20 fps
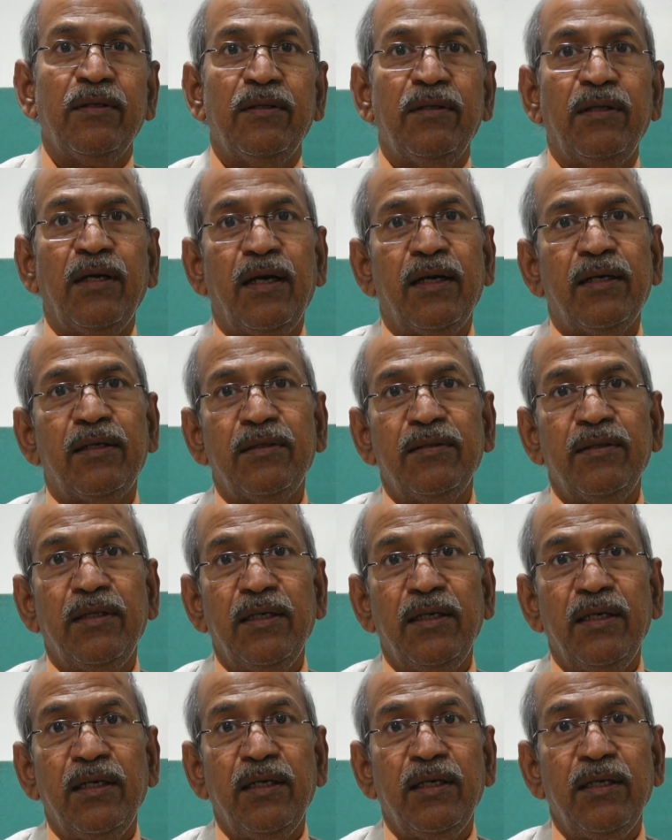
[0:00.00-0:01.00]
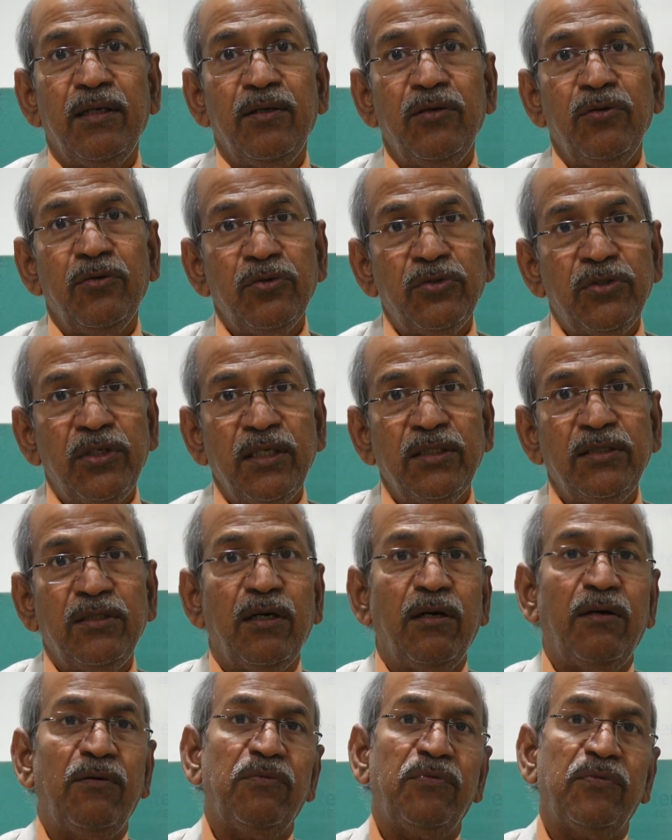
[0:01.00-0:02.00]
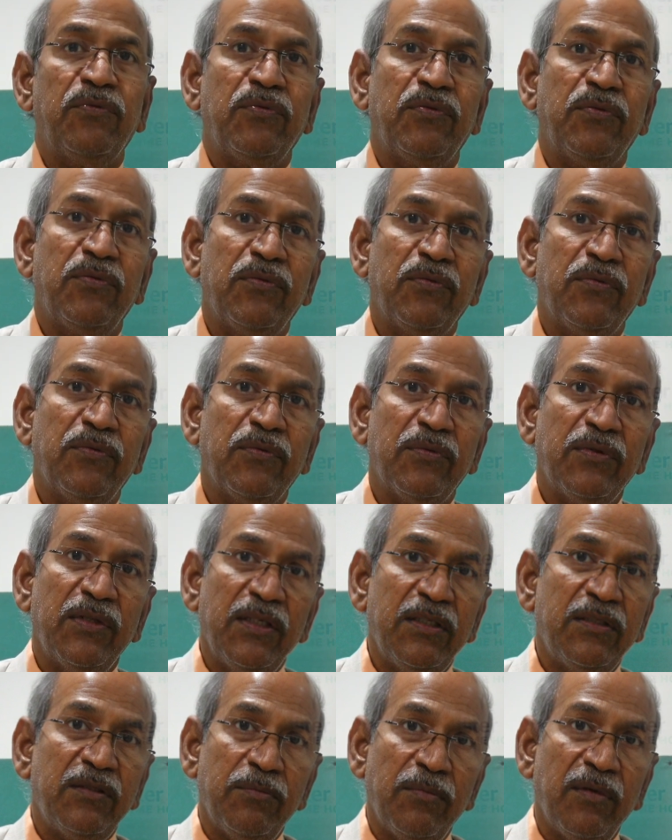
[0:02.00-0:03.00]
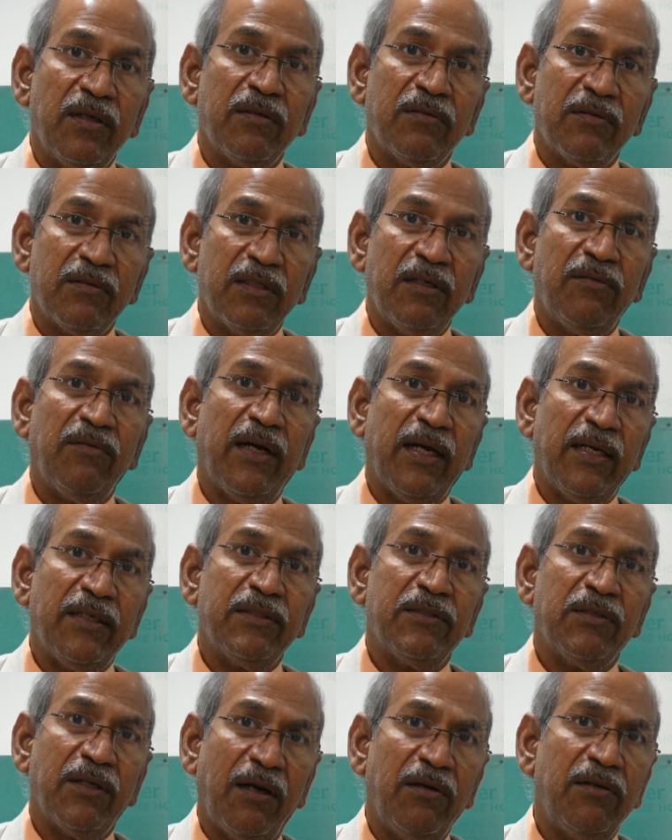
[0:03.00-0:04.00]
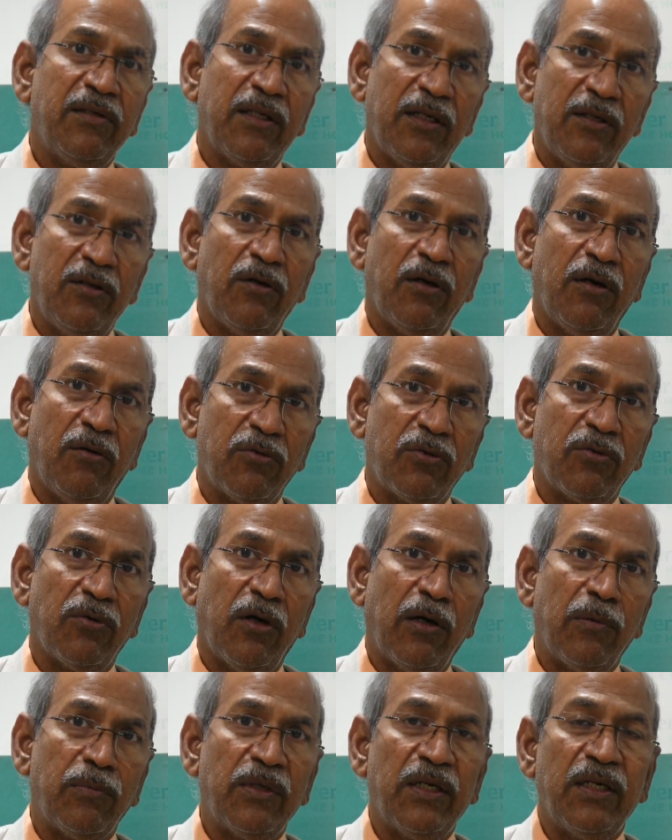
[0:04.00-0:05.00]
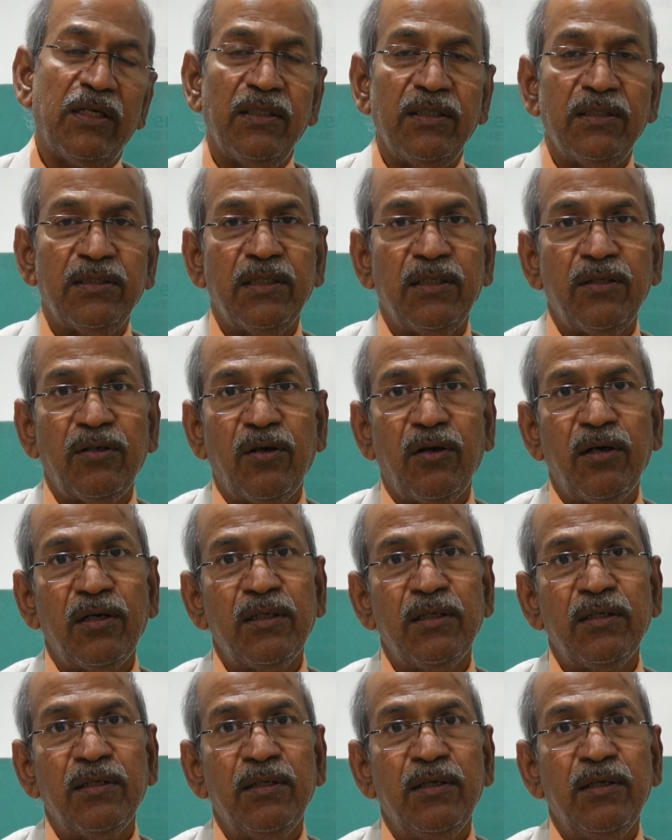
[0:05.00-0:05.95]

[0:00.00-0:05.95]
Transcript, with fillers: that the usage of this device, I'll tell you how to operate this and all,